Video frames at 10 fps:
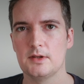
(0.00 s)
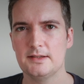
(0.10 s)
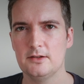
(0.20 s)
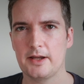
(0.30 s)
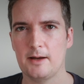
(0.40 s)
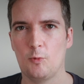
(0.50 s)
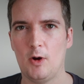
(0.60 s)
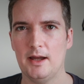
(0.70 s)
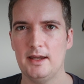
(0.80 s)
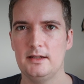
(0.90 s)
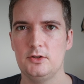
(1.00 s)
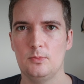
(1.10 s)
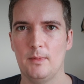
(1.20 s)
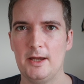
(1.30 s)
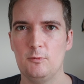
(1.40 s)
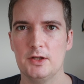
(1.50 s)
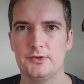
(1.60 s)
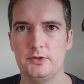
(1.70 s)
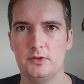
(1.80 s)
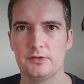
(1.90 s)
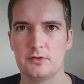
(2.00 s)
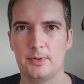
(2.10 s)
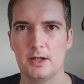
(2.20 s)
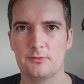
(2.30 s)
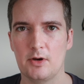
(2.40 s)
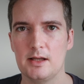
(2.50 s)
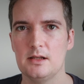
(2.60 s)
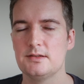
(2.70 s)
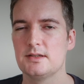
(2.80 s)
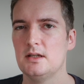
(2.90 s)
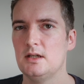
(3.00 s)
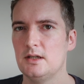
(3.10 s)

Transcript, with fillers: So let's look at why you may want to use Ruby on Rails.